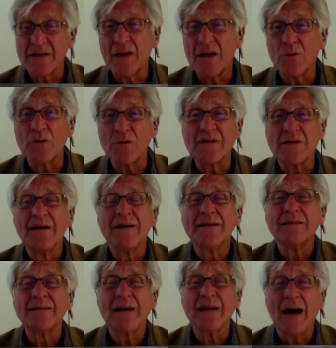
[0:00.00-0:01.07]
in other words,
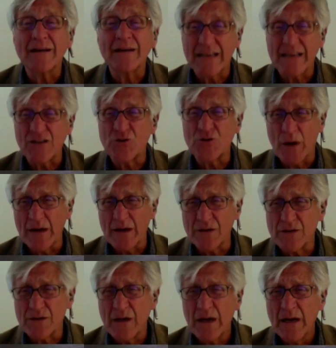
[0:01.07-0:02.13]
toxic
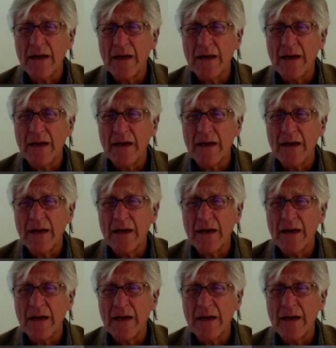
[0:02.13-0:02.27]
trash,